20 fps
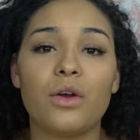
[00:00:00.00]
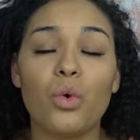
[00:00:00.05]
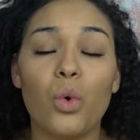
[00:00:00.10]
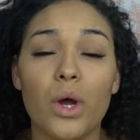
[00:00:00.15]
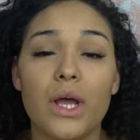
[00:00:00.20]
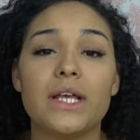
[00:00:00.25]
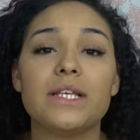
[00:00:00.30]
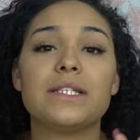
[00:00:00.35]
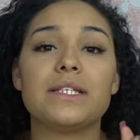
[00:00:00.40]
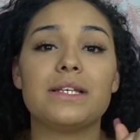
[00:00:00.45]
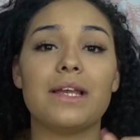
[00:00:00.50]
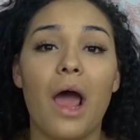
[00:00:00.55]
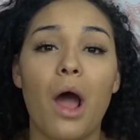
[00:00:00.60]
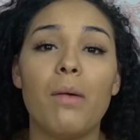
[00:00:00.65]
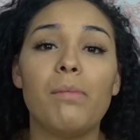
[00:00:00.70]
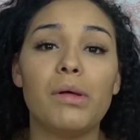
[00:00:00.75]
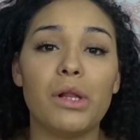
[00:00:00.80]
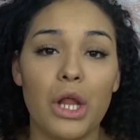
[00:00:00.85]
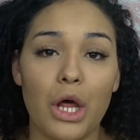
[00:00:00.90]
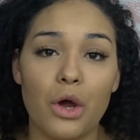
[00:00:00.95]
quiz
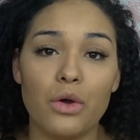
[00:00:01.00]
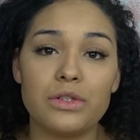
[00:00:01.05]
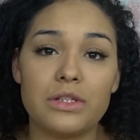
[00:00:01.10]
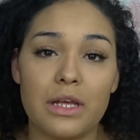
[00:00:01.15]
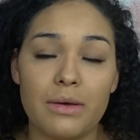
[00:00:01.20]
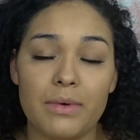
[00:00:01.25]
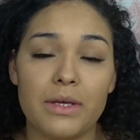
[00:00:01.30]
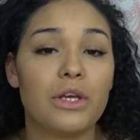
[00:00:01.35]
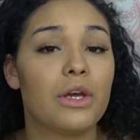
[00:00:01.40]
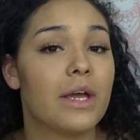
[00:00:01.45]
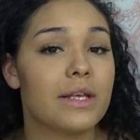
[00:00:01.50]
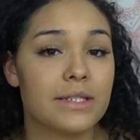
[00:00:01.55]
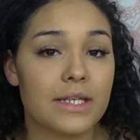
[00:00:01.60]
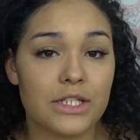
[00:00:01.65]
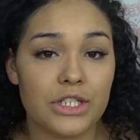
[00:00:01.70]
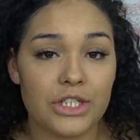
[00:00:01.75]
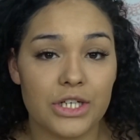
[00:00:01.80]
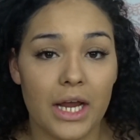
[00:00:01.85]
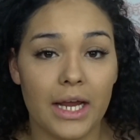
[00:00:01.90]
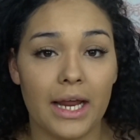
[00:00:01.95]
down below so that way you guys
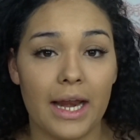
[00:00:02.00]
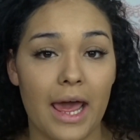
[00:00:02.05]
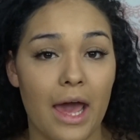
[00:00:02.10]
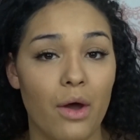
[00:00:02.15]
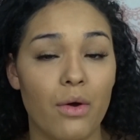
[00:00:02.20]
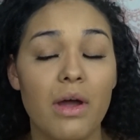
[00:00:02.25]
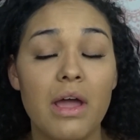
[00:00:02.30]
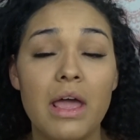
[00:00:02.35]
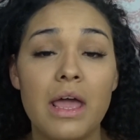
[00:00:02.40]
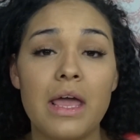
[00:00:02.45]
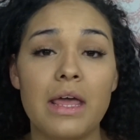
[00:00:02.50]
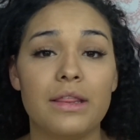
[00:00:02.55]
can check it out.